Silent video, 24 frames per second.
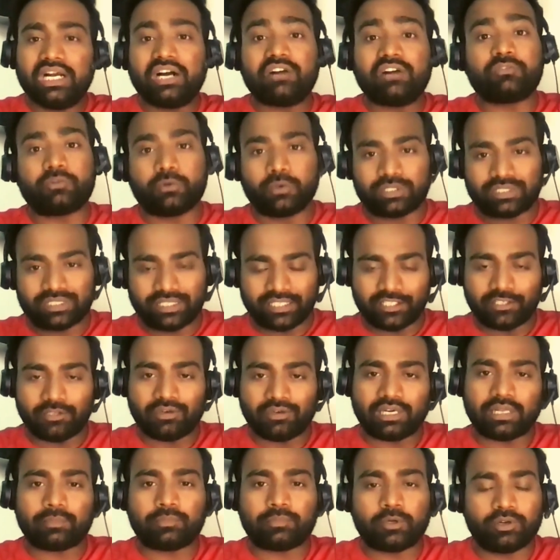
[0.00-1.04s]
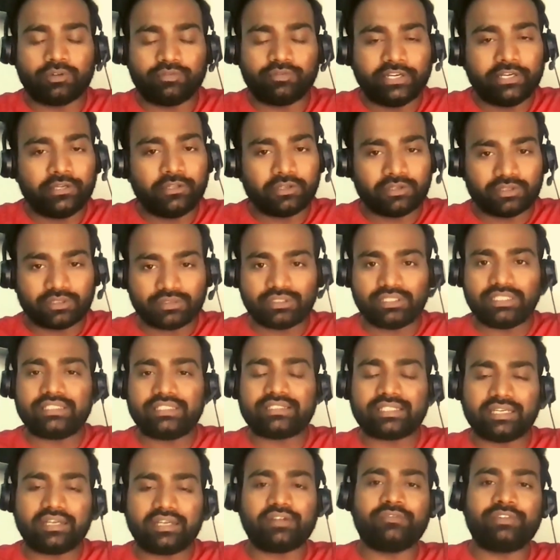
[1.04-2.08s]
Of course, I did not upload video
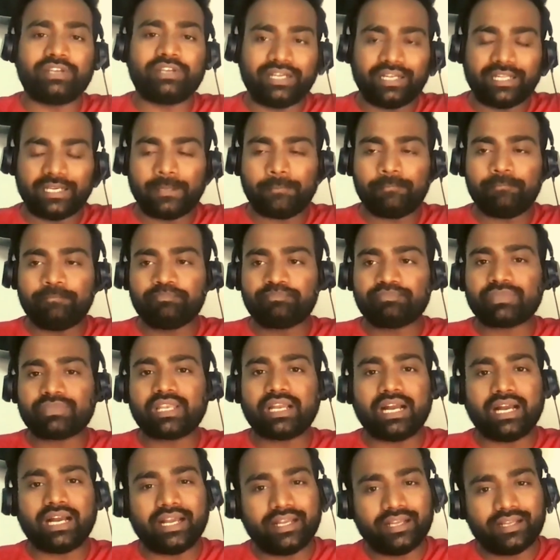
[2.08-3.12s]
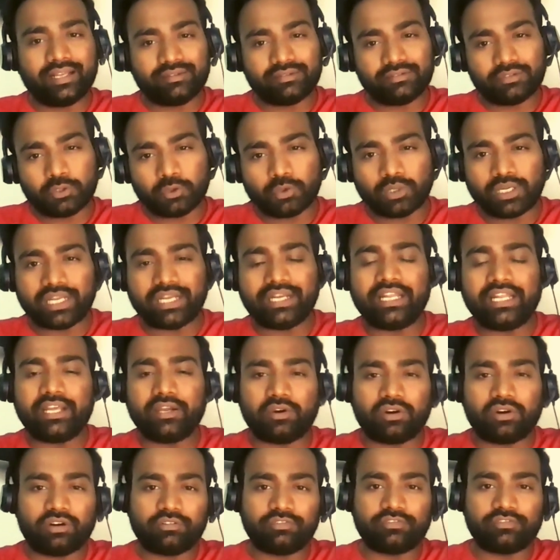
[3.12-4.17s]
each and every day. I took a
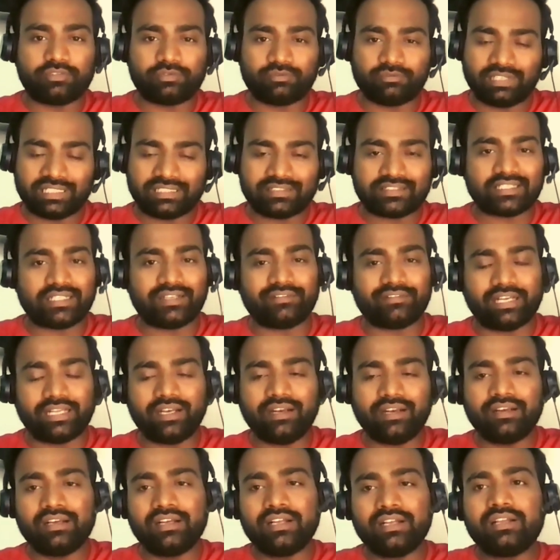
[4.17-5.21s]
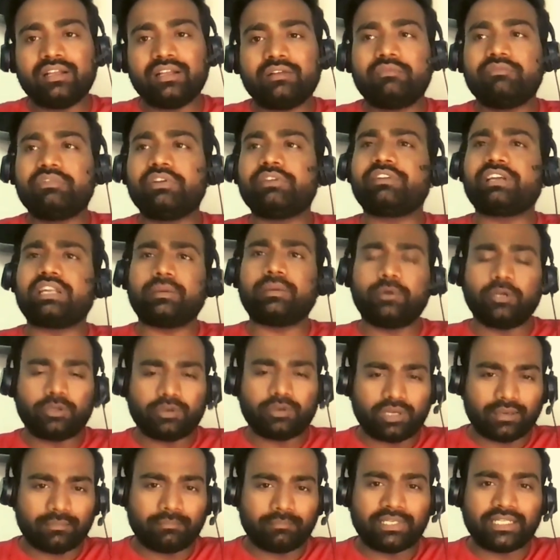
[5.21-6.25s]
day off once in a while. We were able
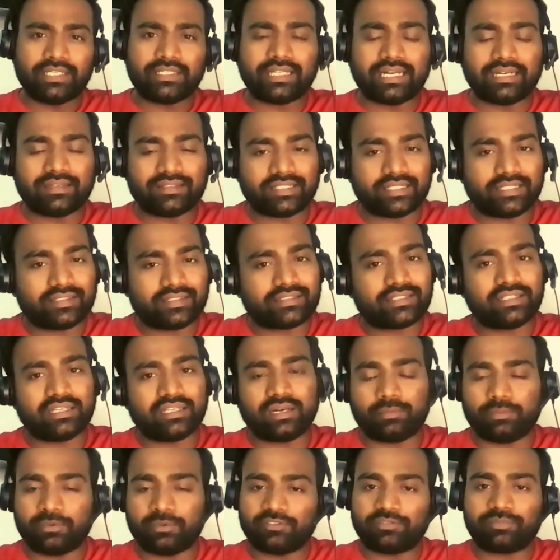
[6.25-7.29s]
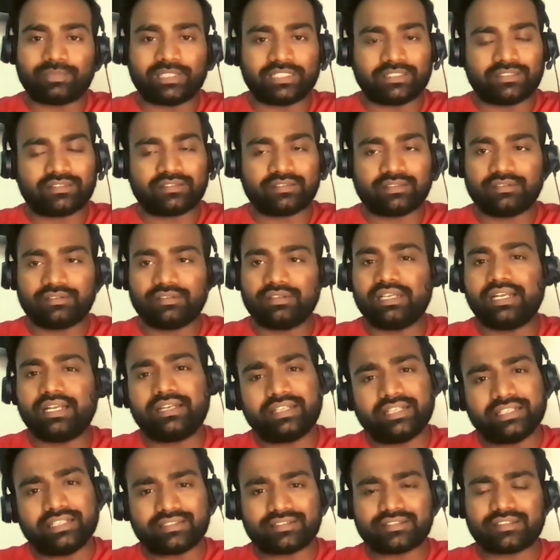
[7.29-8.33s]
to complete that series in a couple of months.
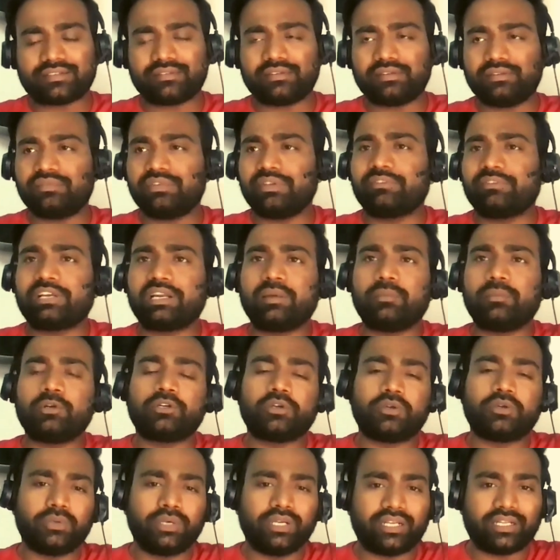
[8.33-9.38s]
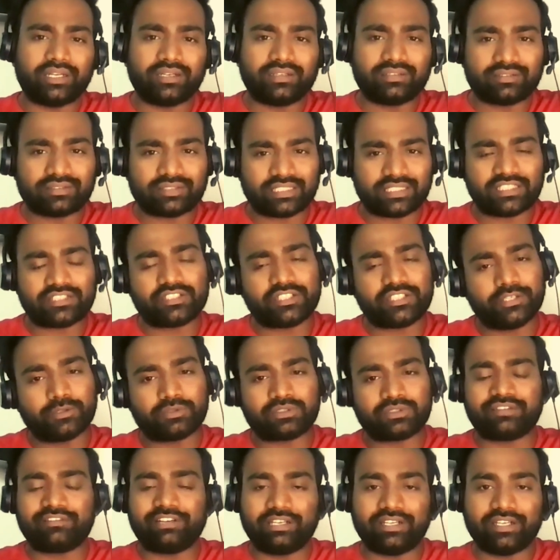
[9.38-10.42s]
At least we were able to do it in 60
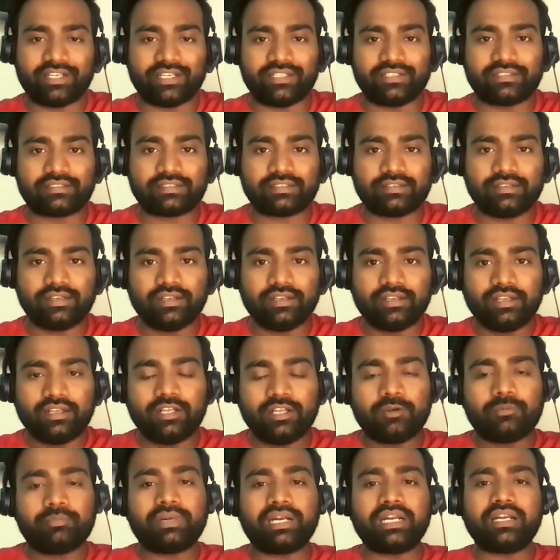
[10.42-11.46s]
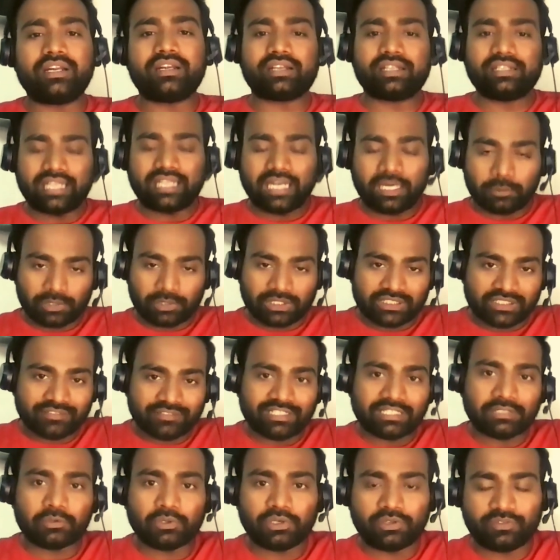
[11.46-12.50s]
to 70 days. But that was
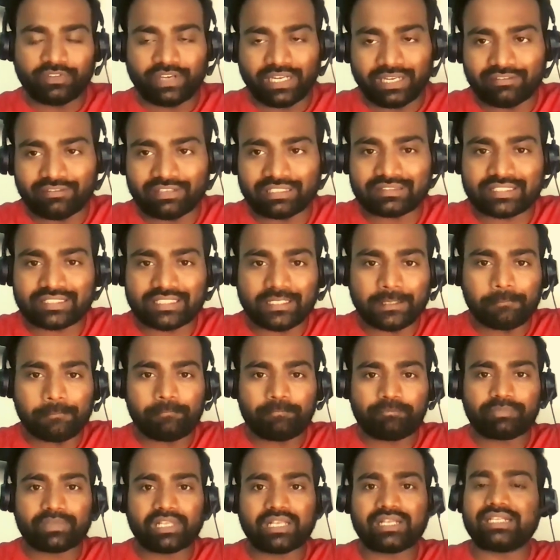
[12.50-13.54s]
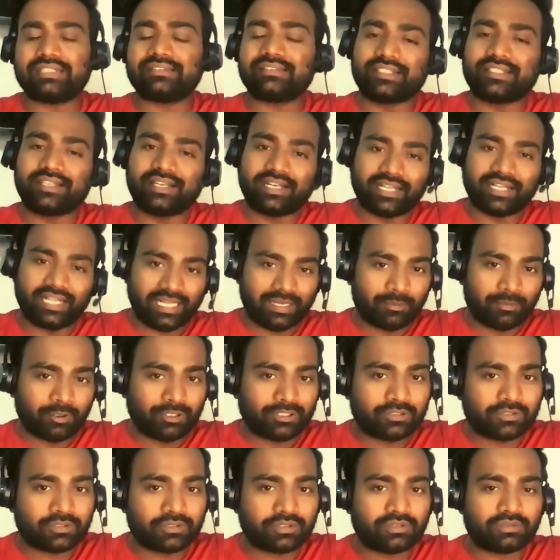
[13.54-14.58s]
even good frequency, considering I'm
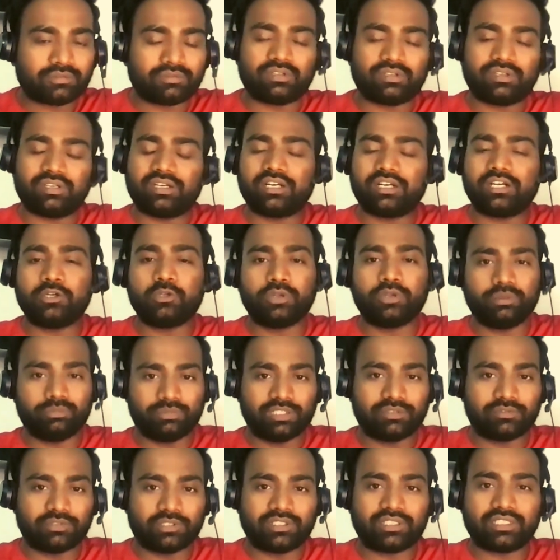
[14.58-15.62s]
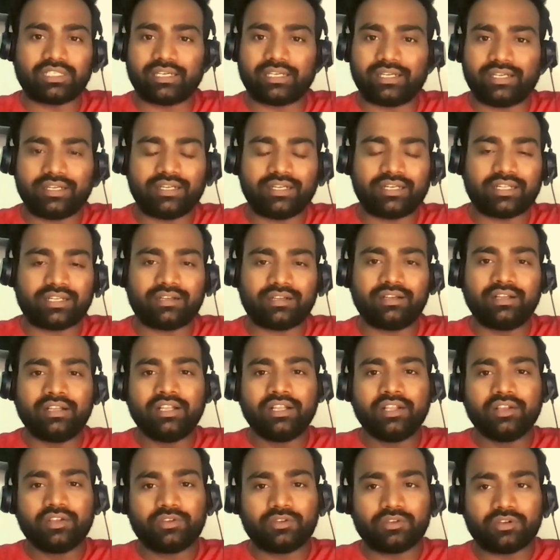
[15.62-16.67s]
also doing my work. And,
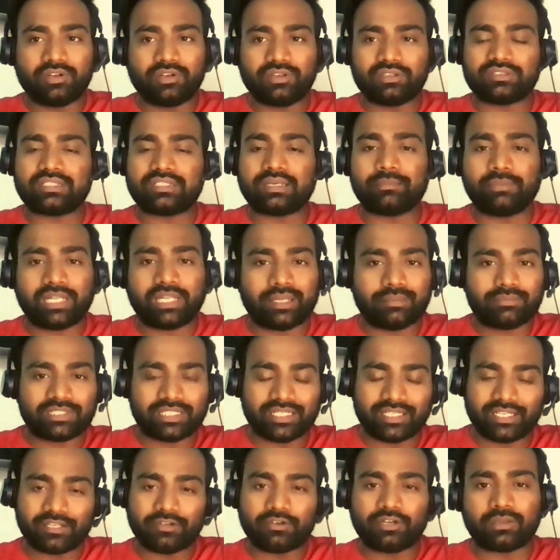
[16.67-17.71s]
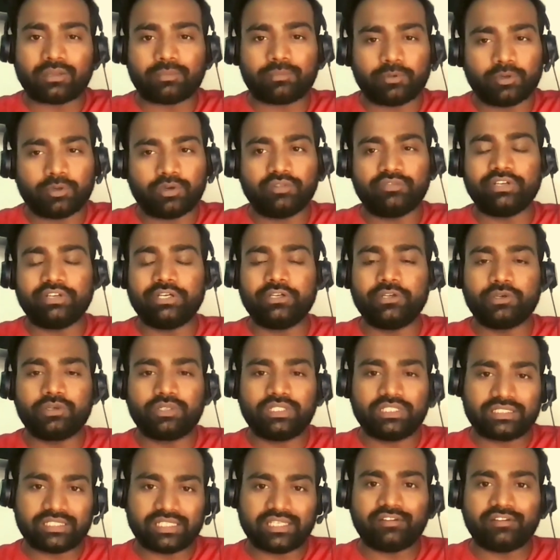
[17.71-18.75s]
you know, sometimes I cannot upload
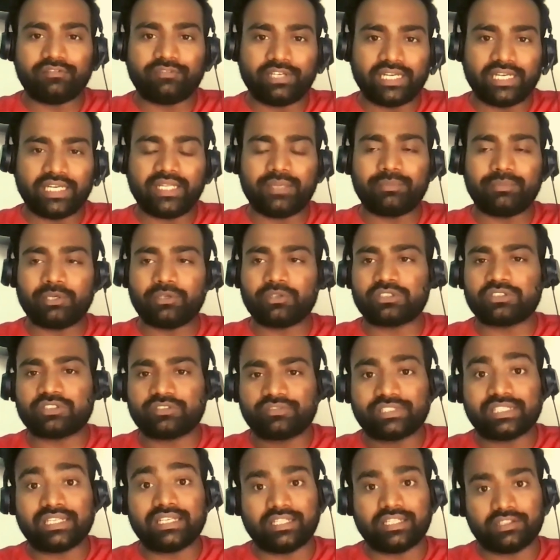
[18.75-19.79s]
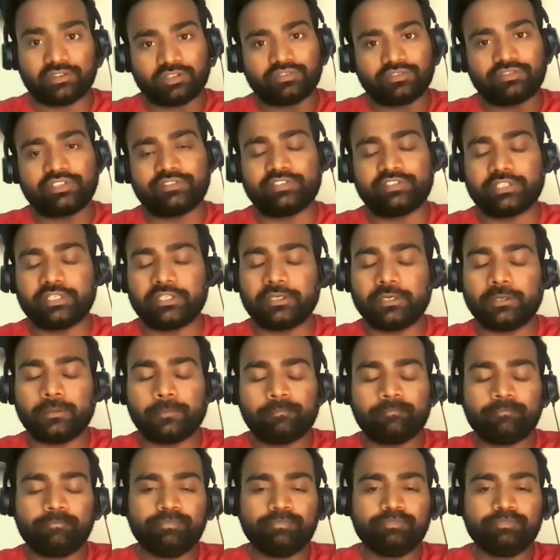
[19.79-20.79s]
video each and every day because of the length of the video.